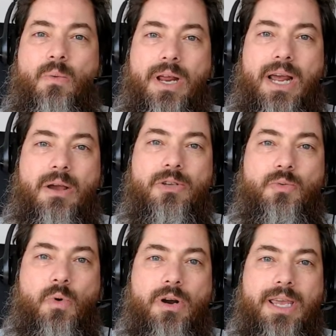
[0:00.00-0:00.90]
When I
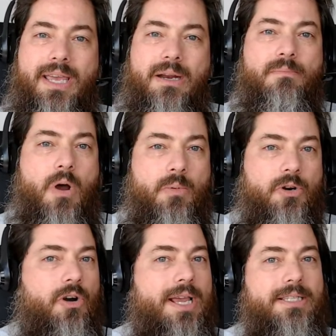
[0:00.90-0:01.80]
was working at a
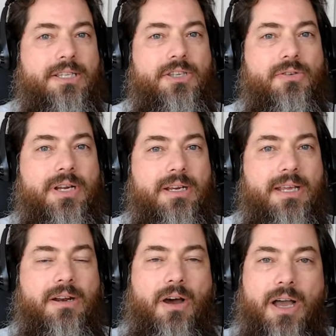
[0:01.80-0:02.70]
mobile crisis unit
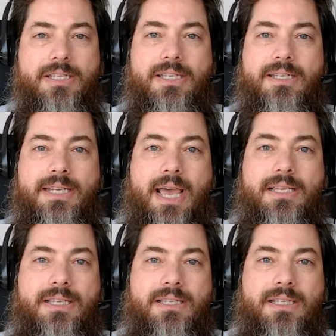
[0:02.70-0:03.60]
in Austin,
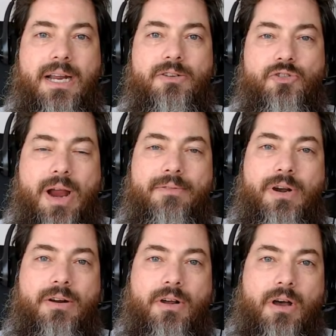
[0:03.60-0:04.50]
Texas, and I drive
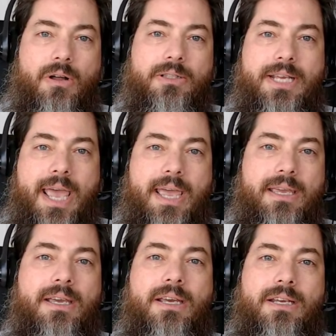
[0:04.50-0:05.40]
around all day